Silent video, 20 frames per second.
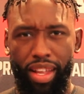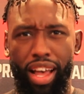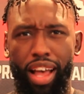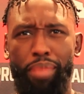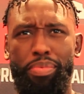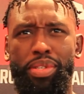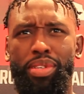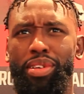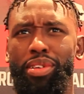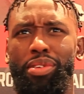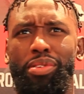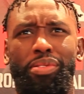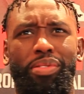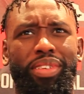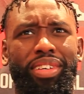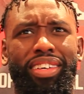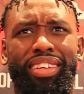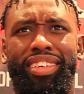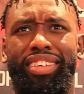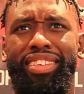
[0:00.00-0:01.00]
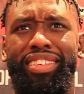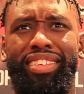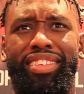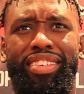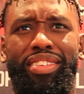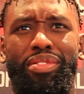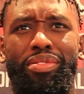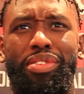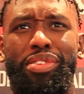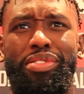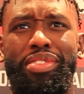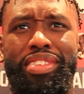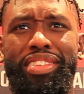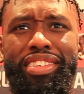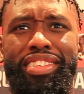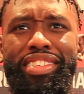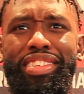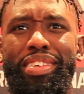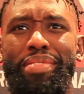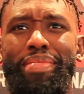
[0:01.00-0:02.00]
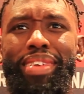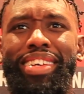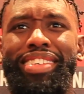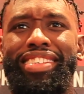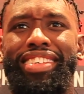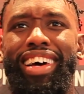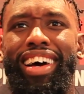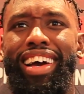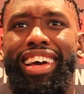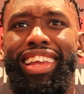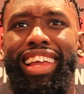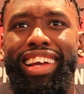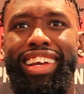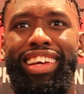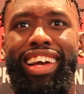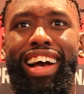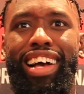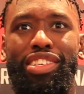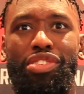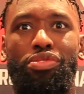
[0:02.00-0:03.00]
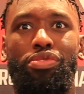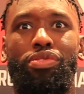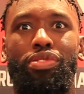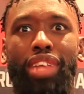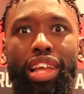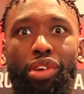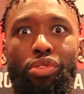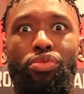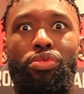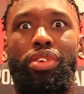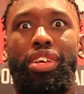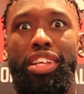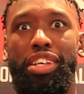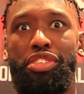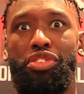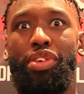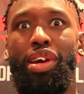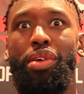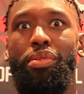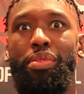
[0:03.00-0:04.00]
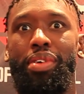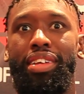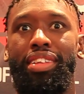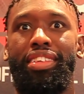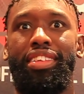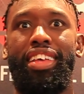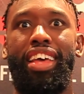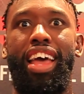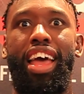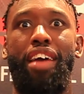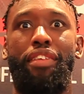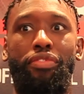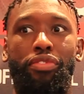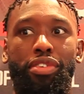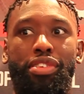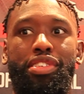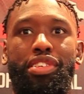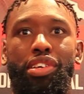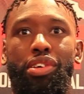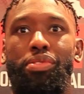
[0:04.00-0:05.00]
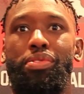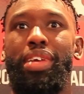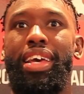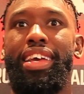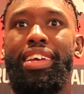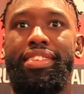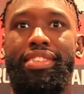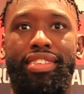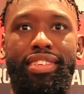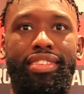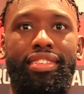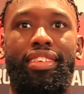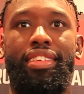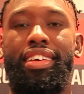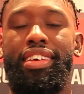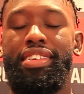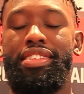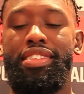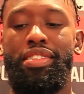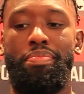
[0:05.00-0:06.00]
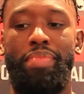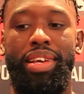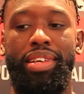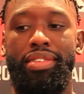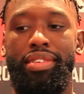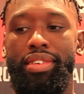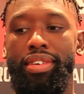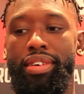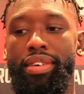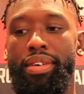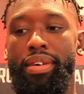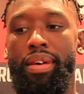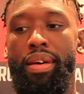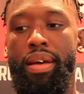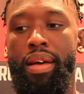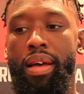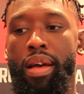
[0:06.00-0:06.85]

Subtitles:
Absolutely. When you see your teammate shine, like guys you like really train with every single day consistently, it just makes a